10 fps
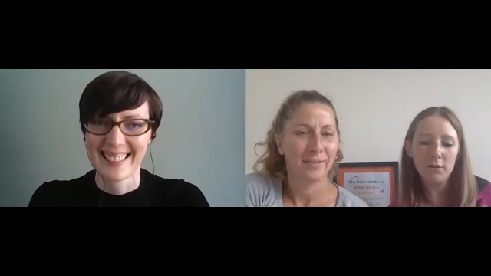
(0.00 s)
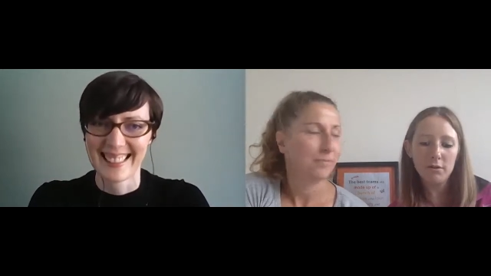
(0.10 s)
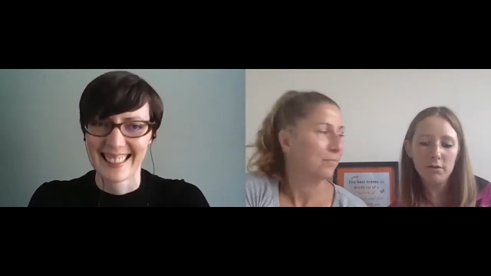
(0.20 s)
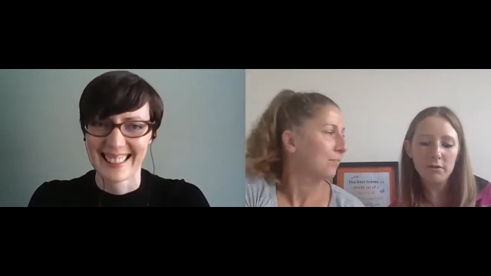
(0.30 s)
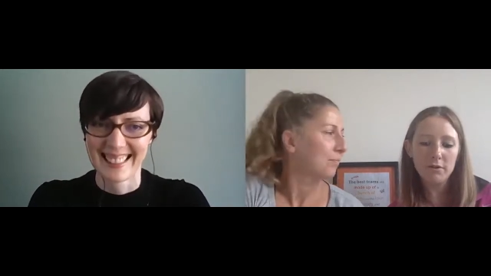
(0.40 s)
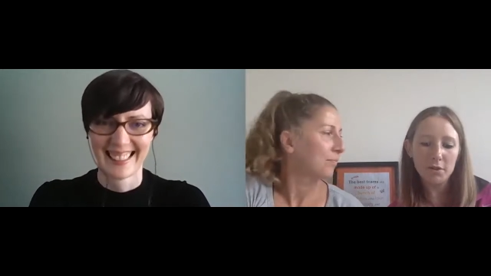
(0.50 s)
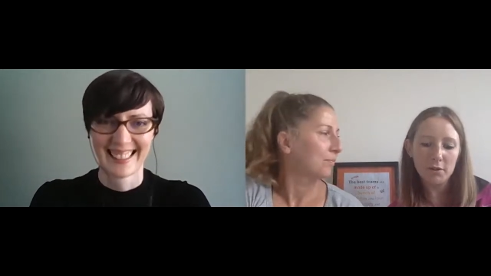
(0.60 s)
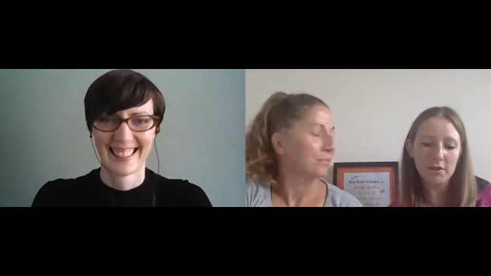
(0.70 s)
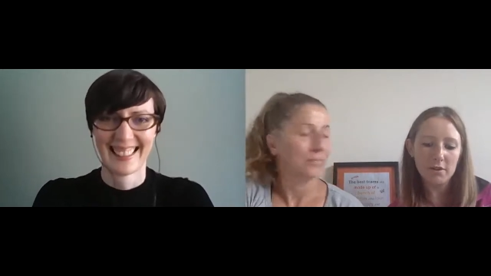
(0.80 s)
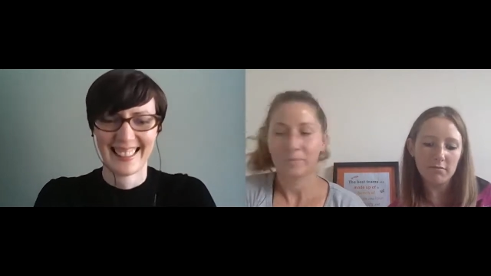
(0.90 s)
Speaker 1: you told
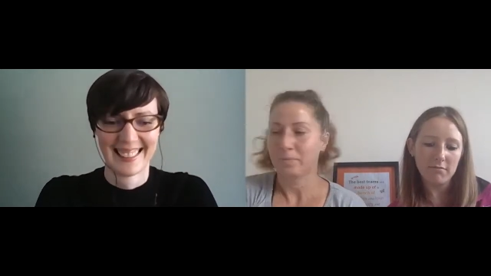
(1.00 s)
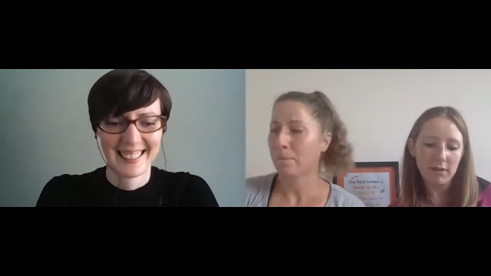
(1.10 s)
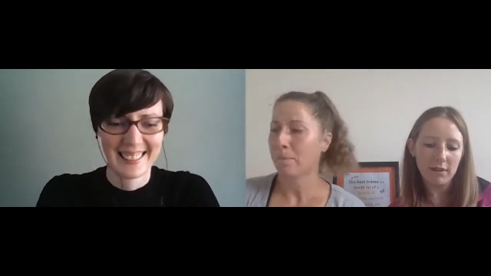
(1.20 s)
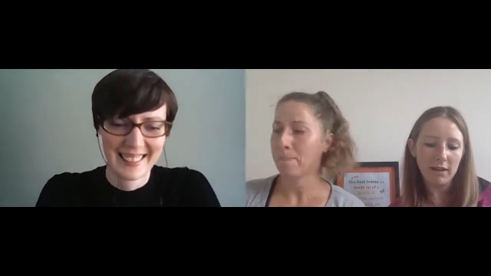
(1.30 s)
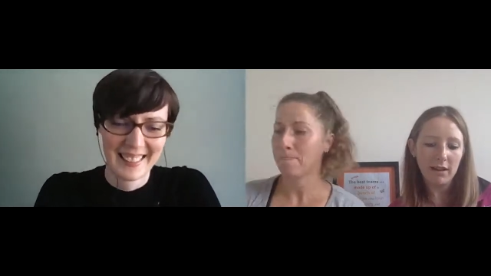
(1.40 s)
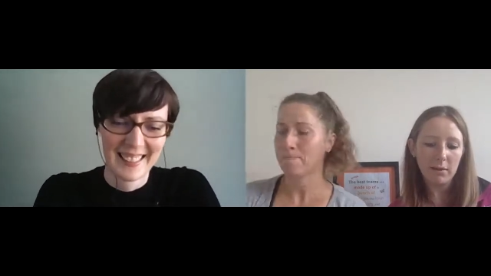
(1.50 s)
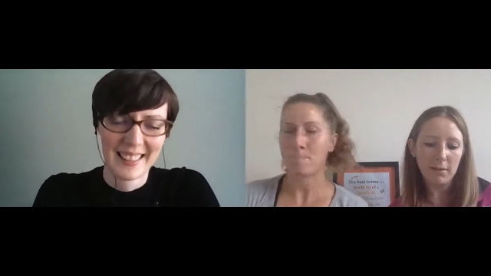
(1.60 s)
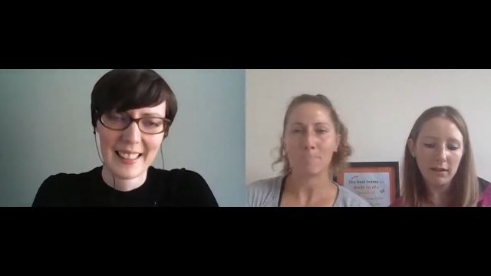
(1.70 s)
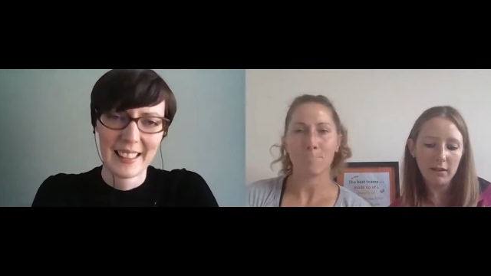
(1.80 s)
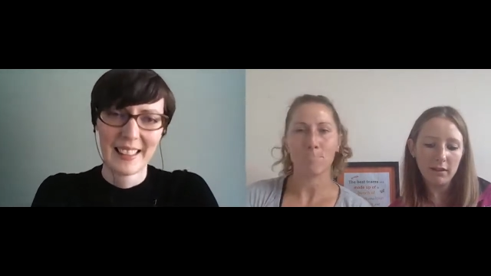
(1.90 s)
us a, a little
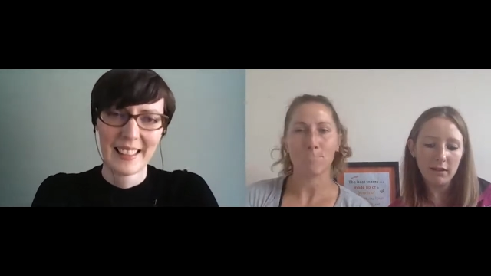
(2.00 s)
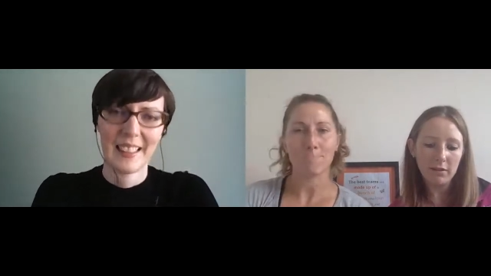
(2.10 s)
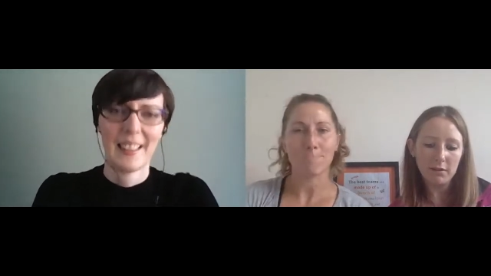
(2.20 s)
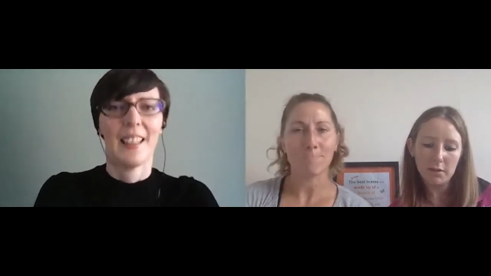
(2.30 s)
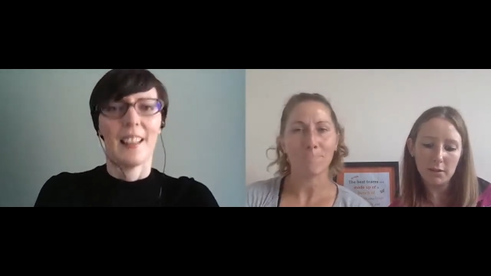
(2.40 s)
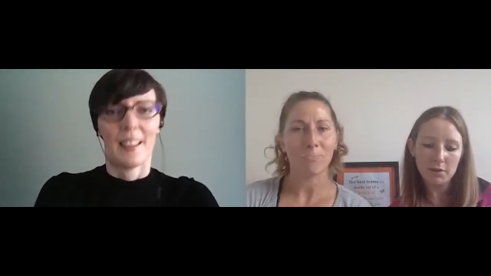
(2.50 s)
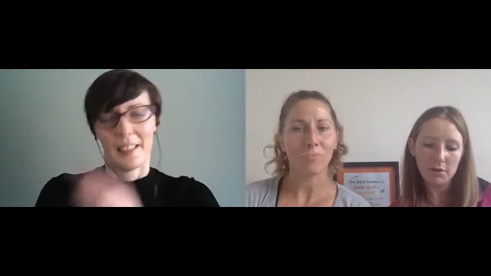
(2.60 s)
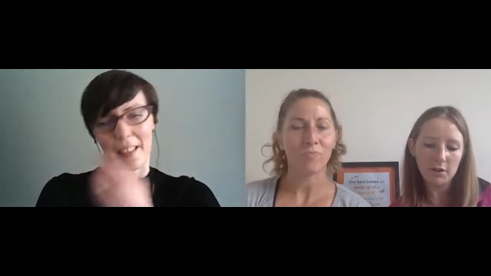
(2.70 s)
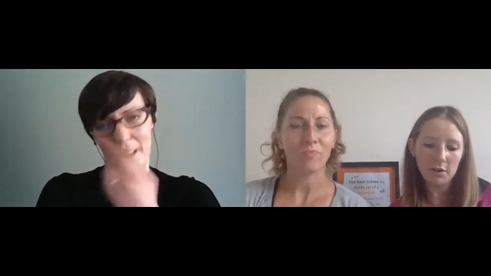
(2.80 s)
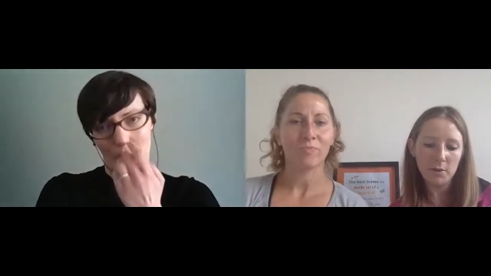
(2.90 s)
bit. You told us
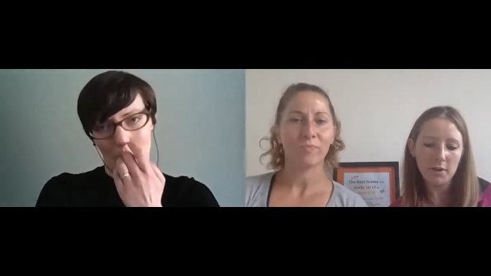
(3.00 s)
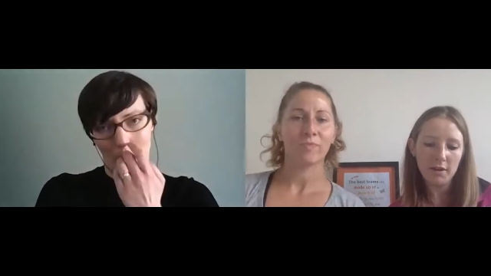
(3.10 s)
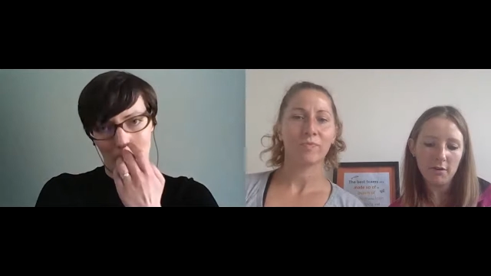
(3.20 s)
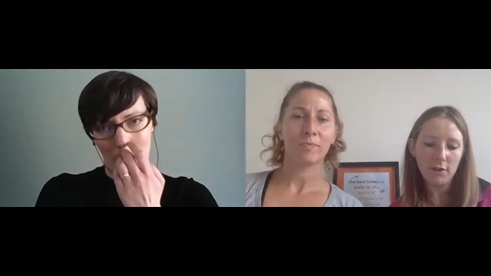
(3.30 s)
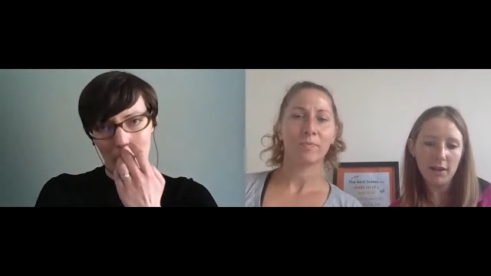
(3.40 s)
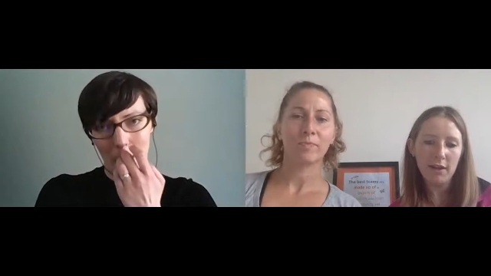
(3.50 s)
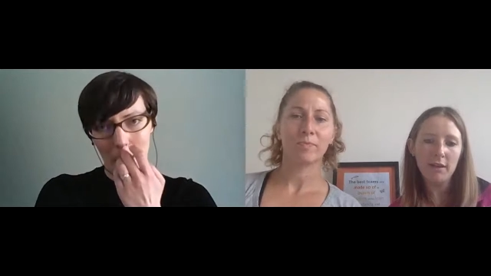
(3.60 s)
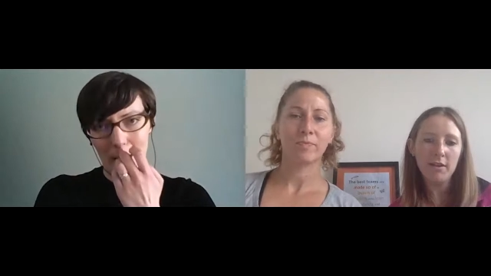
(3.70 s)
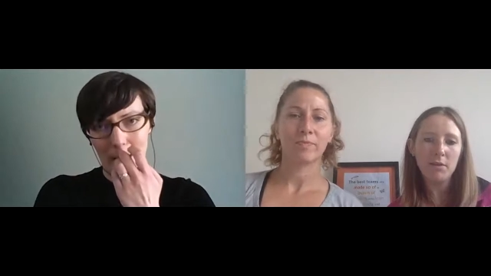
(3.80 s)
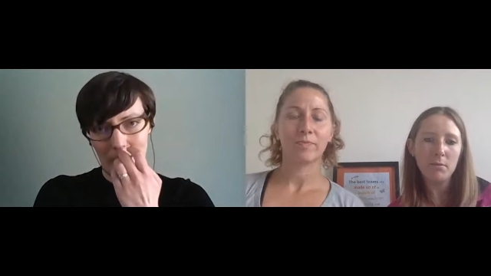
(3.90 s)
that you are a VA,
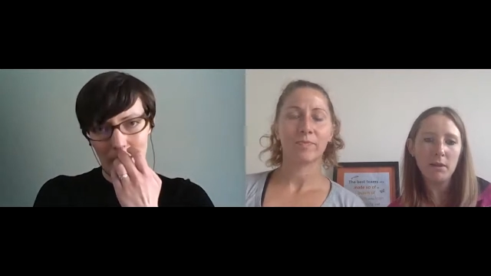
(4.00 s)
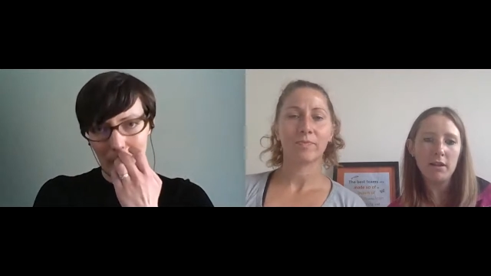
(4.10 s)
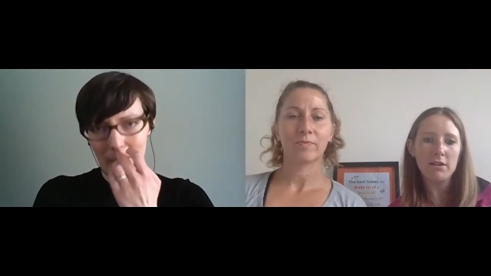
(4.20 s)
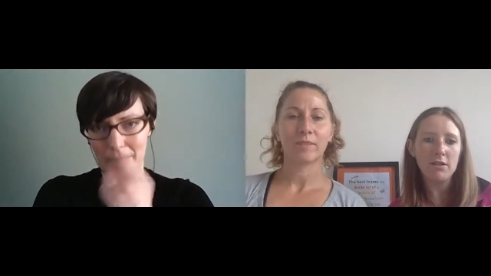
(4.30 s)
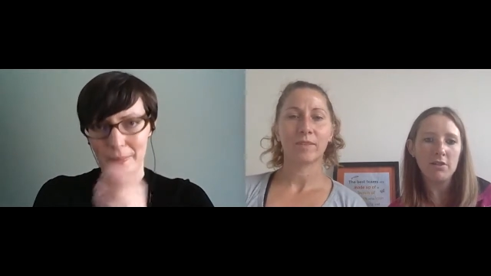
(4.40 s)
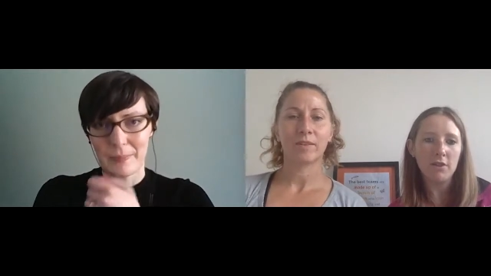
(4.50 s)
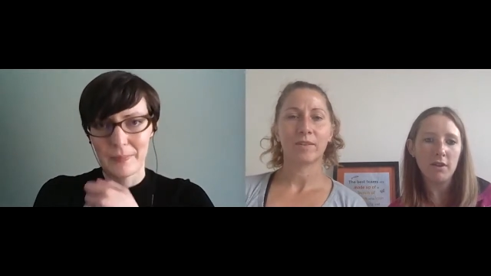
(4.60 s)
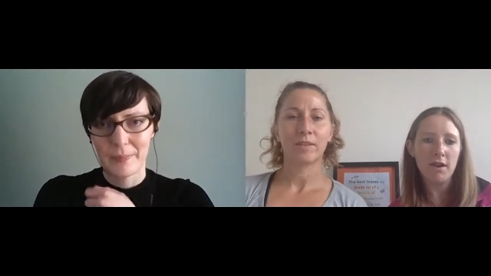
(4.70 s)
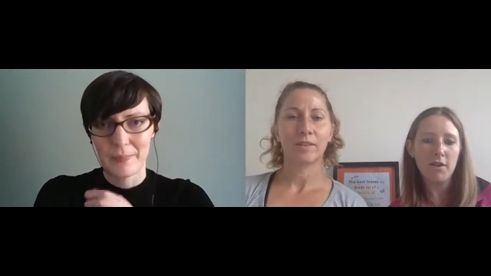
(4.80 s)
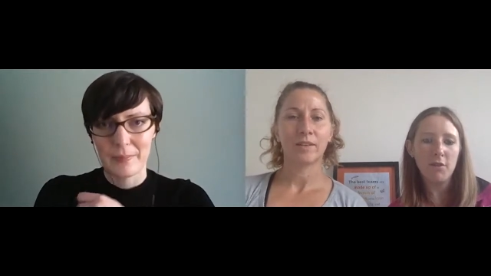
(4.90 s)
but just for
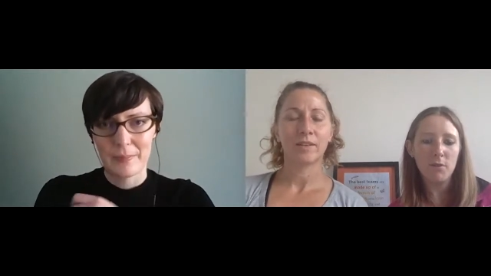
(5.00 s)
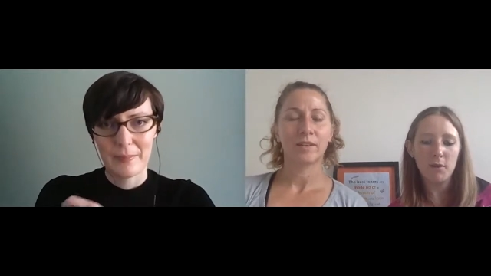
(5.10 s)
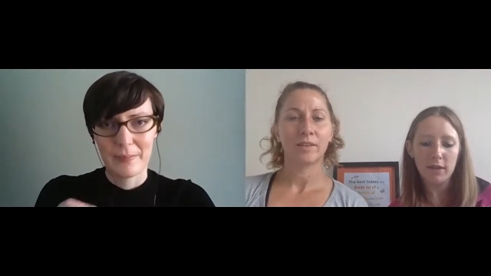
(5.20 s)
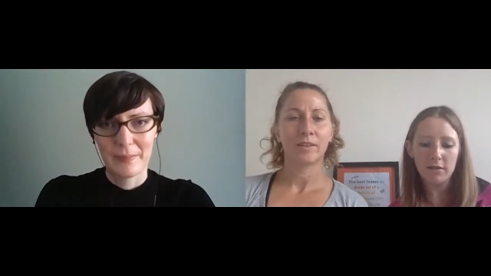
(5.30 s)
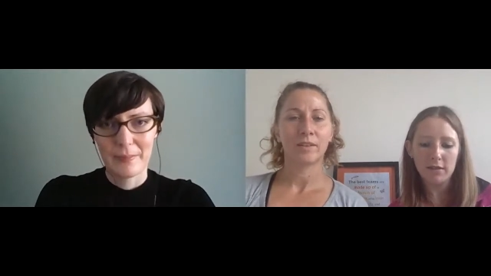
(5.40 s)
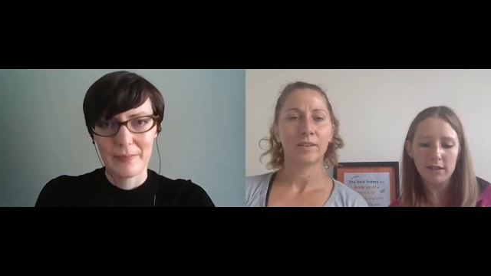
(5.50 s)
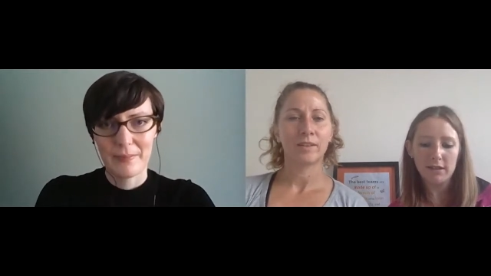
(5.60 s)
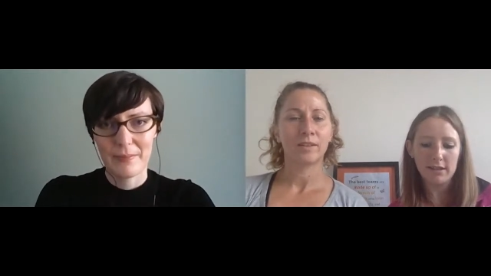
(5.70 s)
everybody else, tell us